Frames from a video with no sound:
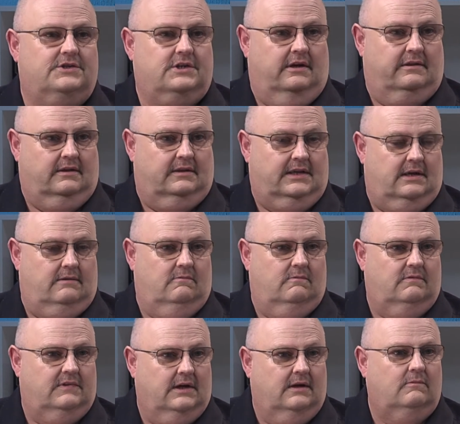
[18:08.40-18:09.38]
So that
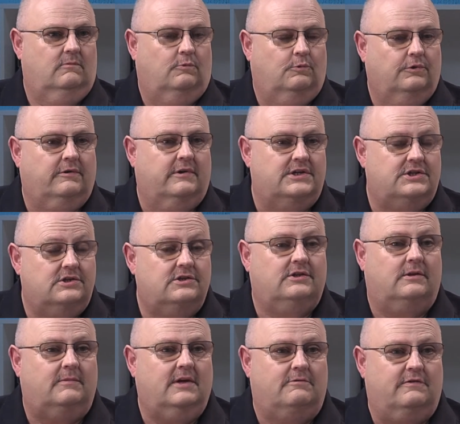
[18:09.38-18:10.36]
watering
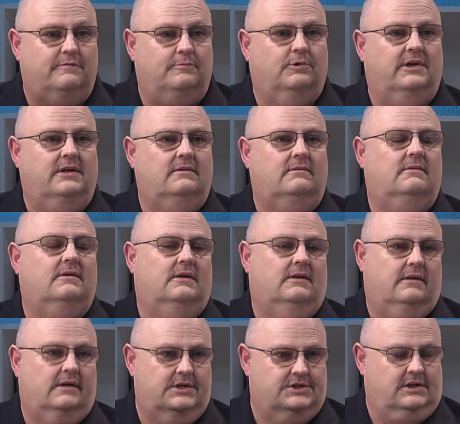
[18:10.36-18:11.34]
system that we've put in
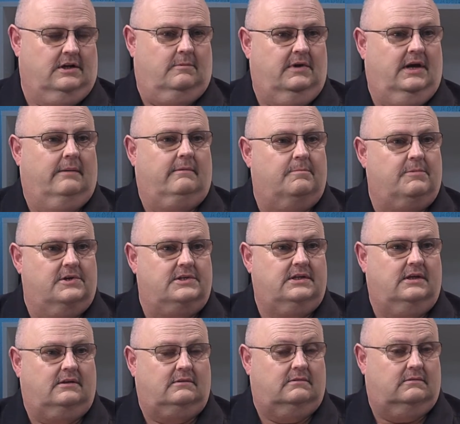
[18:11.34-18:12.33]
is going to be able to
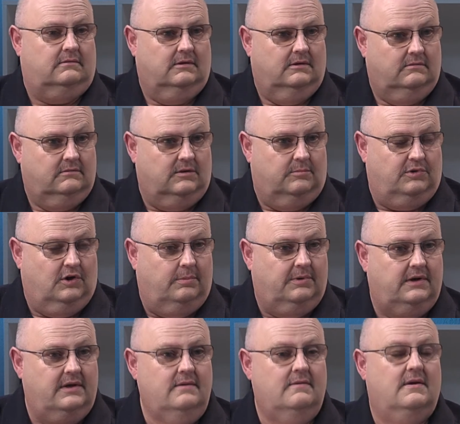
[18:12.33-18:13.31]
protect the property.